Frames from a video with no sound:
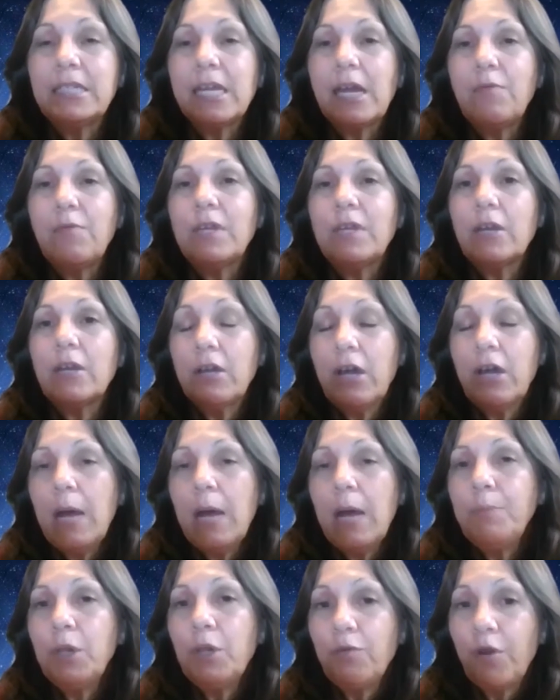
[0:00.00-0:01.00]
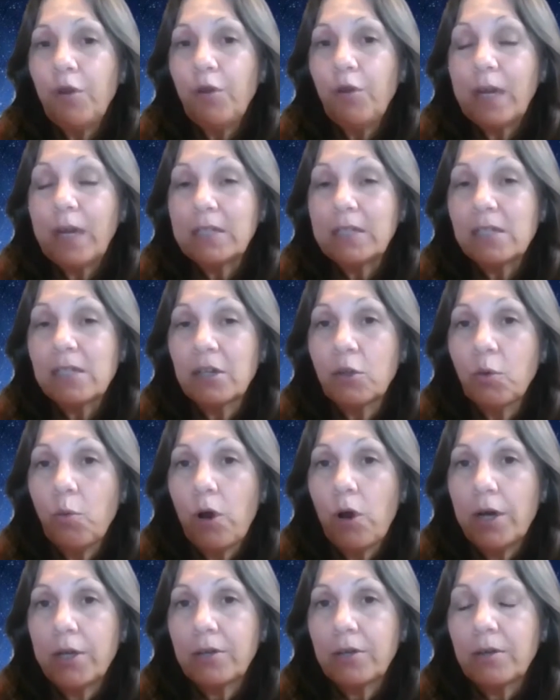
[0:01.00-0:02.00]
It's having a couple of effects on the
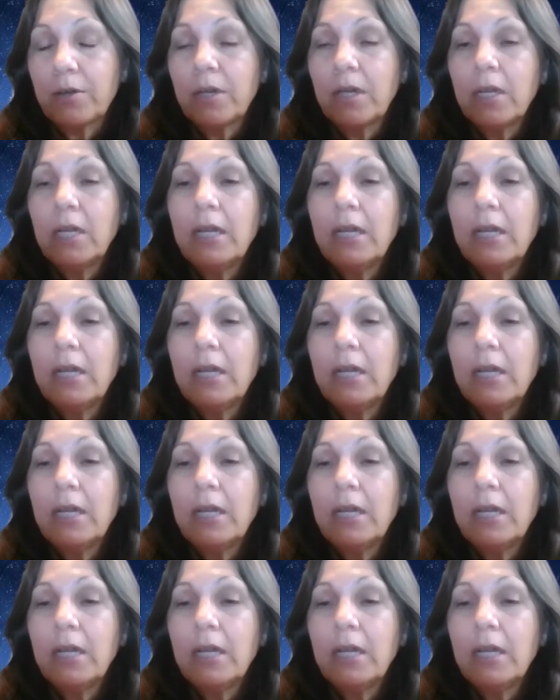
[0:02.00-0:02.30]
water.